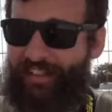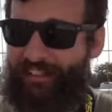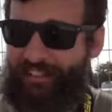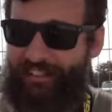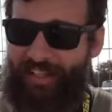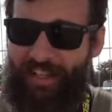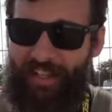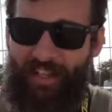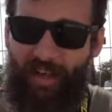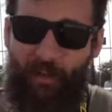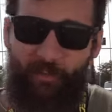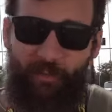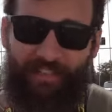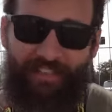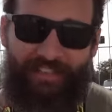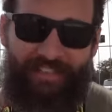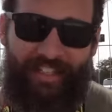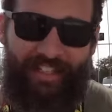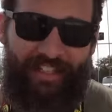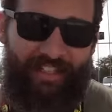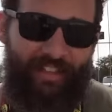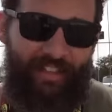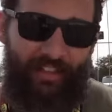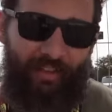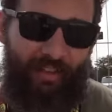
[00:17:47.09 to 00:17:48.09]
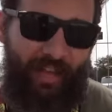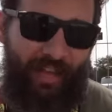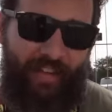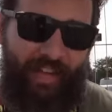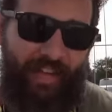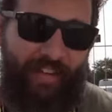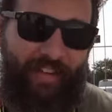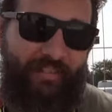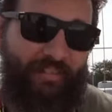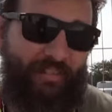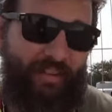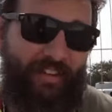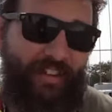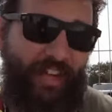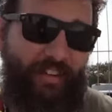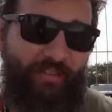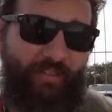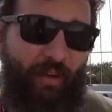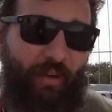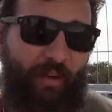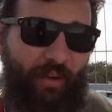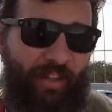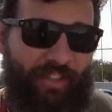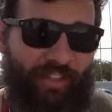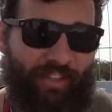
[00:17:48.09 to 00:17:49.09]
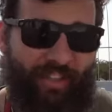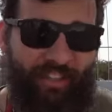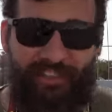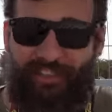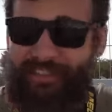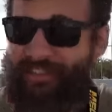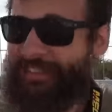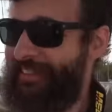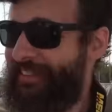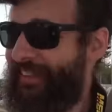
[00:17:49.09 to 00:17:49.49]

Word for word: That one's in. It could. I, I just have no idea.